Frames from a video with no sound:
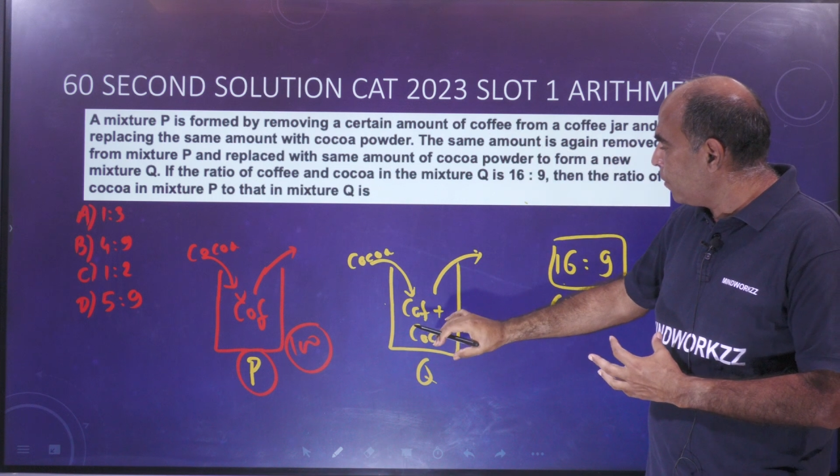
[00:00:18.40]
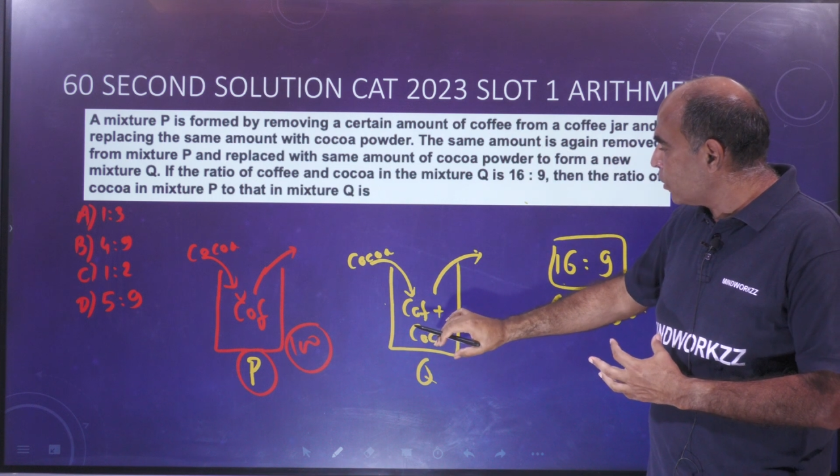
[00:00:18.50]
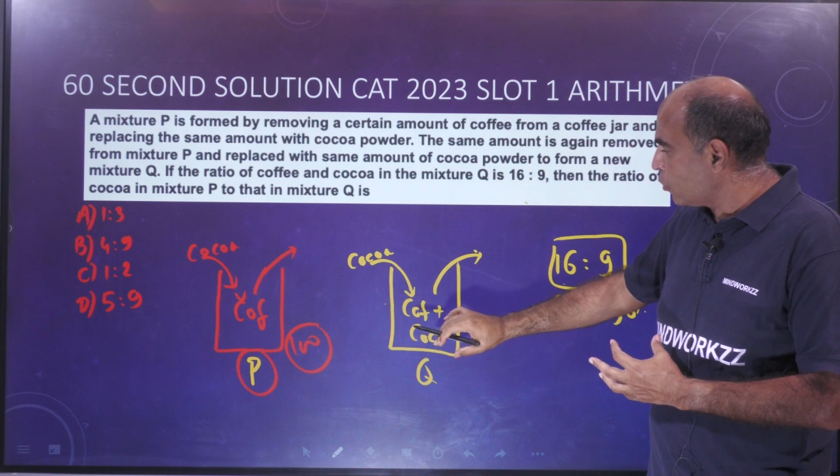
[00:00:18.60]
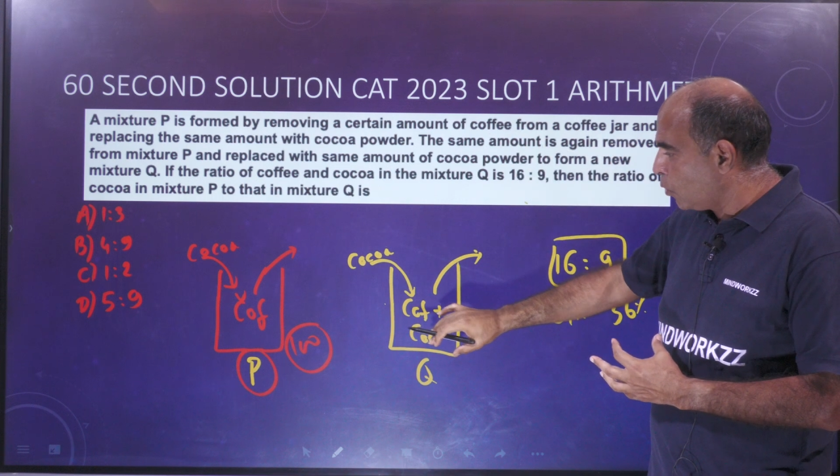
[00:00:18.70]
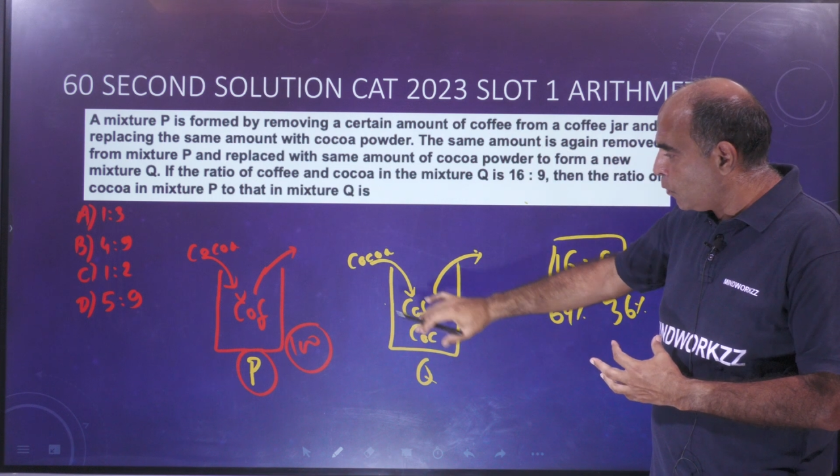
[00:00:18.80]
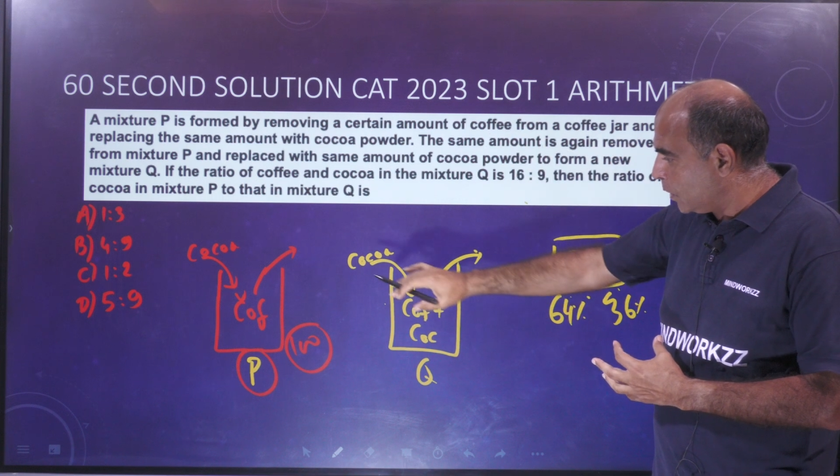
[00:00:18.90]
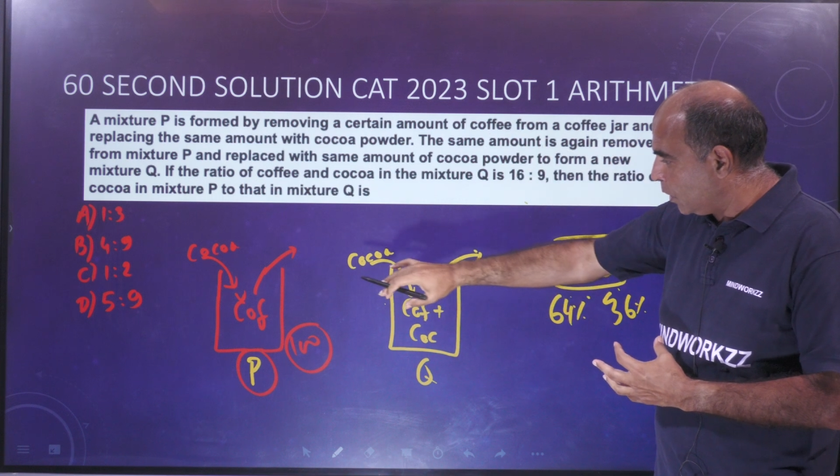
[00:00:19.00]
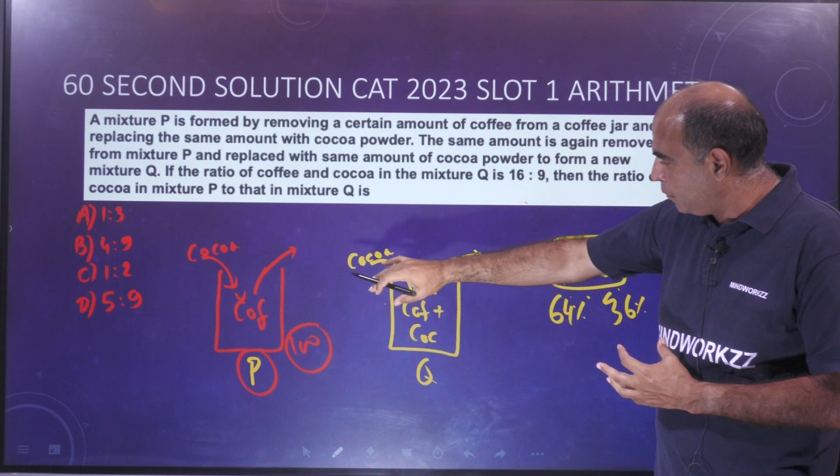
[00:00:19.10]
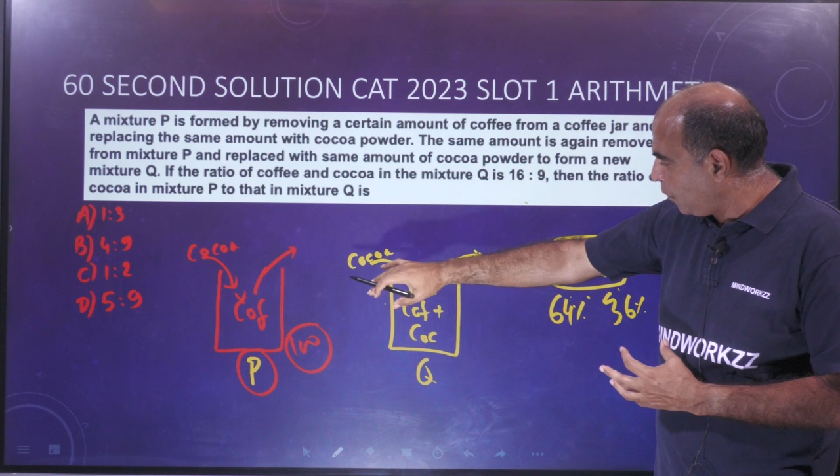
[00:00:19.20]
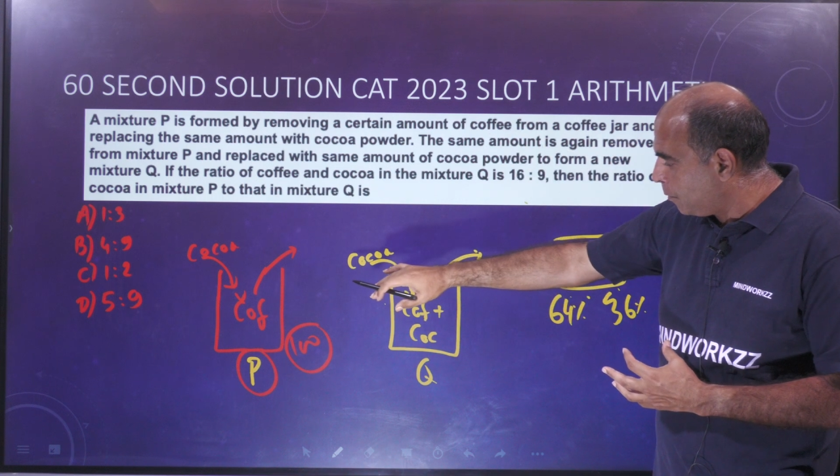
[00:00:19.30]
plus cocoa
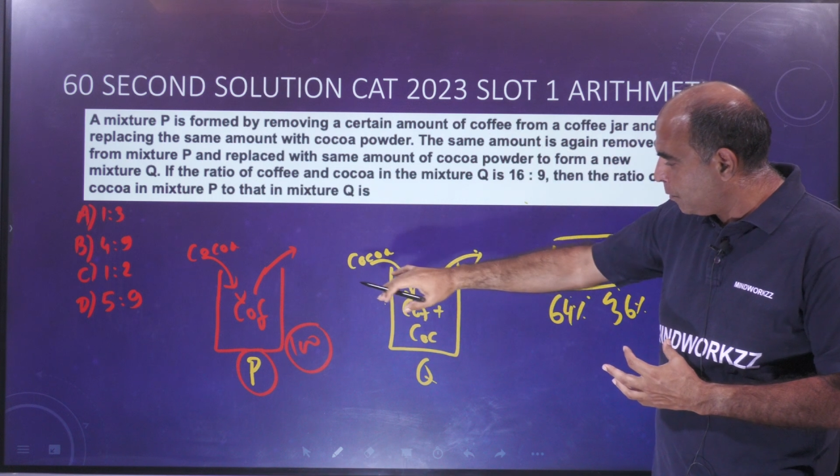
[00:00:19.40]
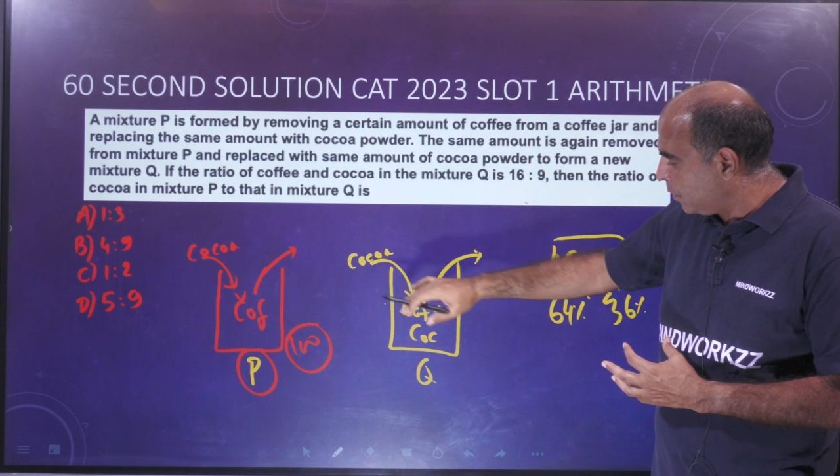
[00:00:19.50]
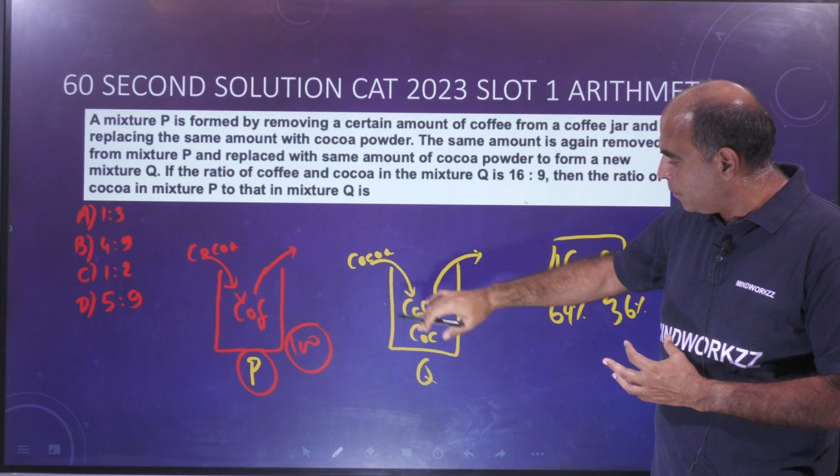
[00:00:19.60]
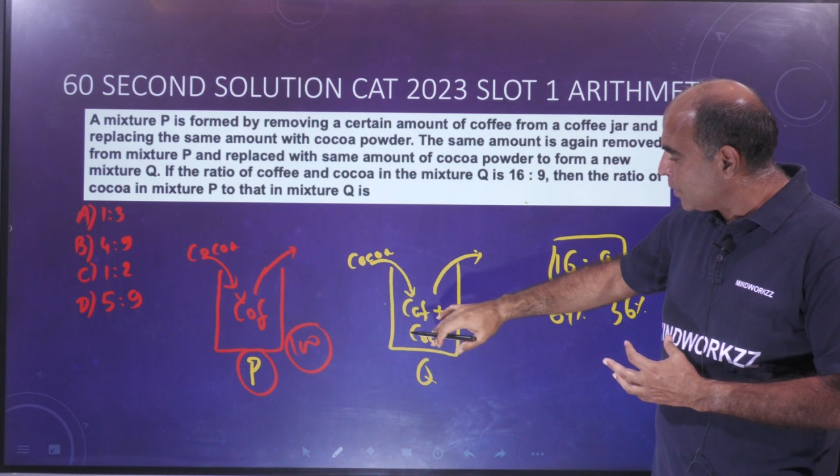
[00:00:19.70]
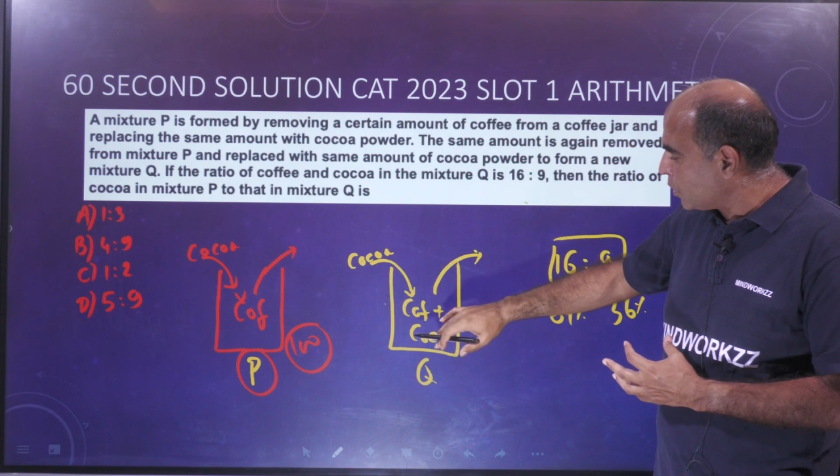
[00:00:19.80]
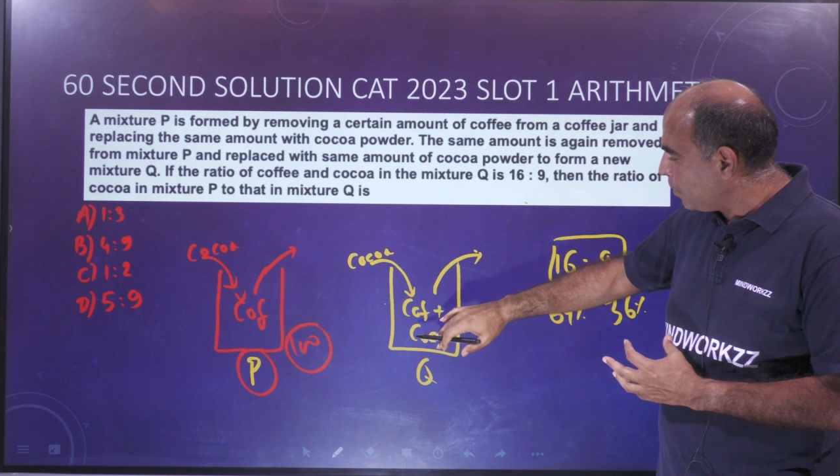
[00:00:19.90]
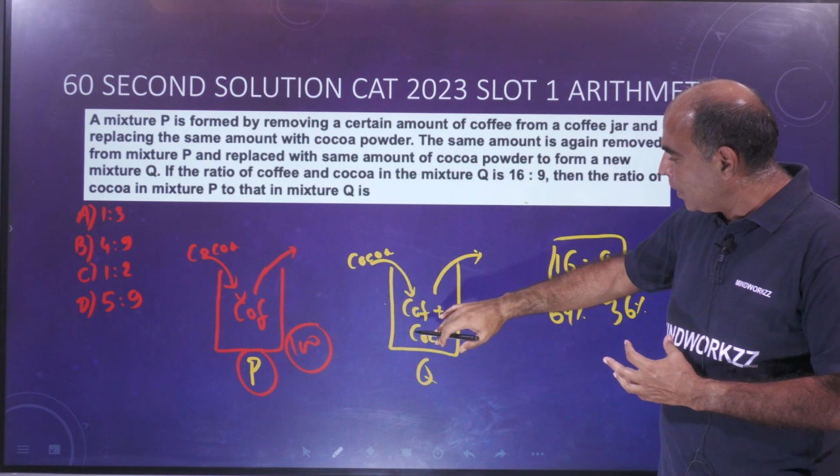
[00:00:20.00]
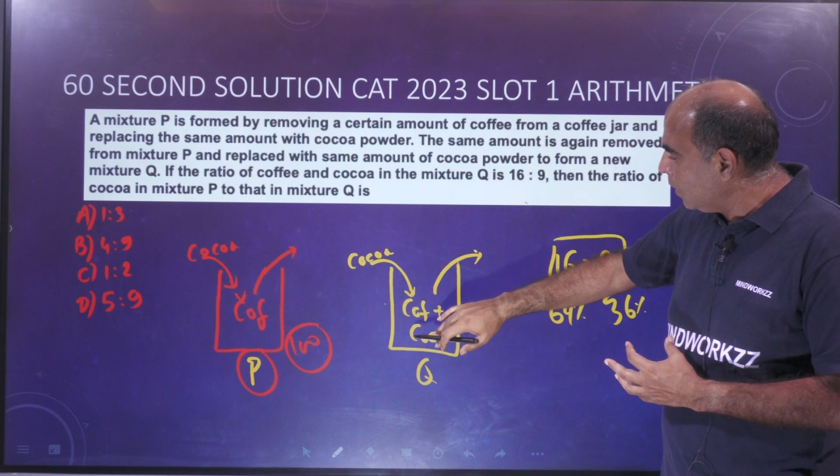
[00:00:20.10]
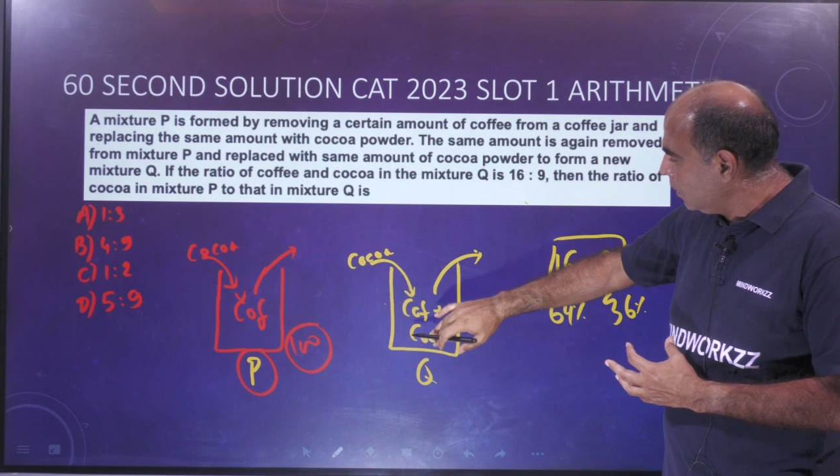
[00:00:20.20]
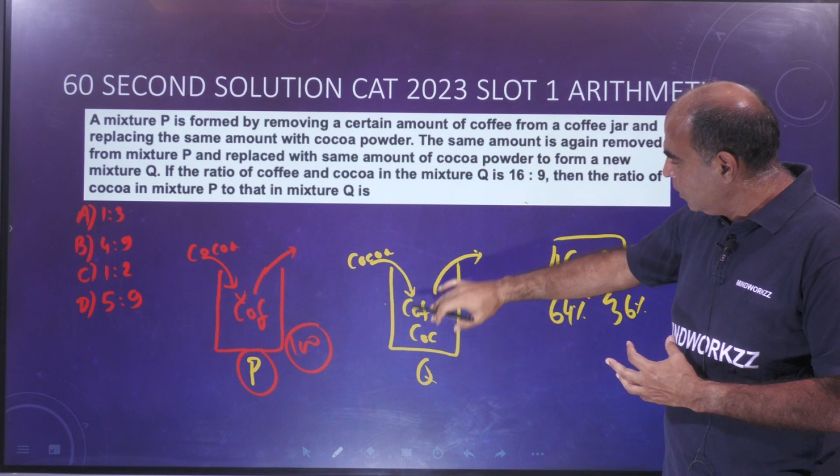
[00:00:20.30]
that you formed in mixture P.